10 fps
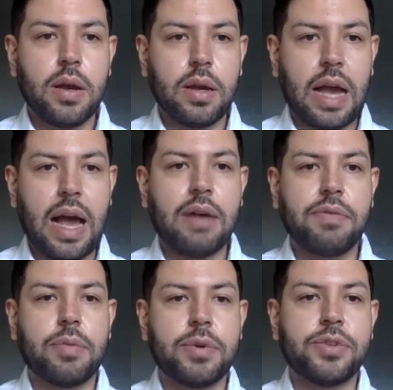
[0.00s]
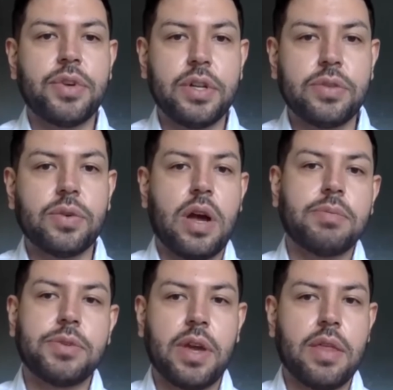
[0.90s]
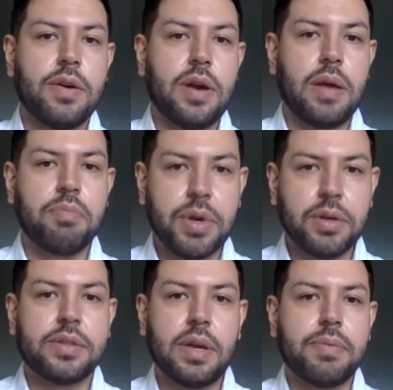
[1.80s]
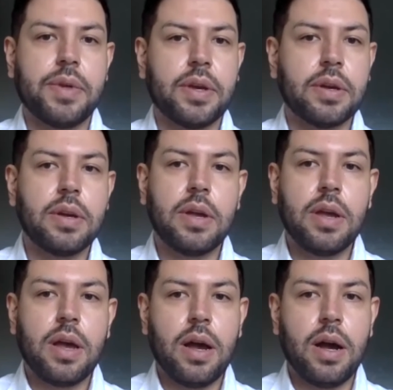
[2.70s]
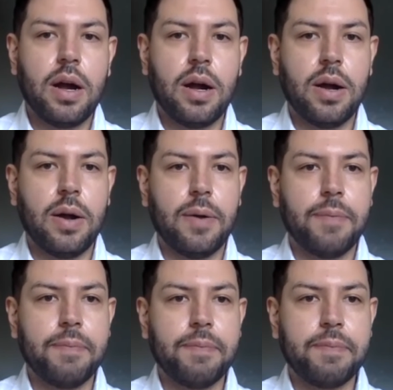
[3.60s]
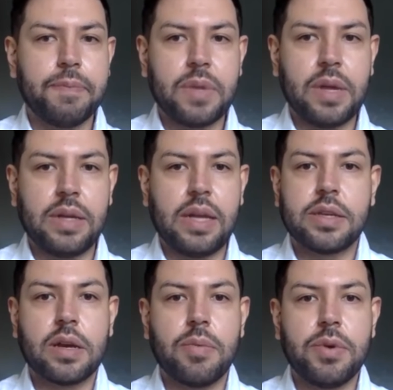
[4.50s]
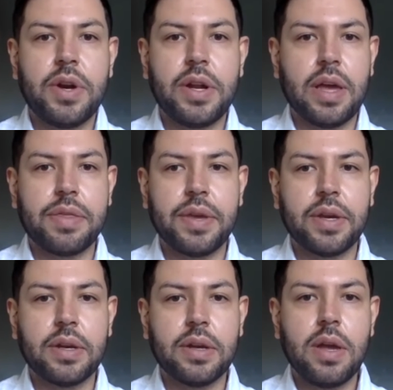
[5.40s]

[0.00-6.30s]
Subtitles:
have an opportunity to come together and build something as a community. I think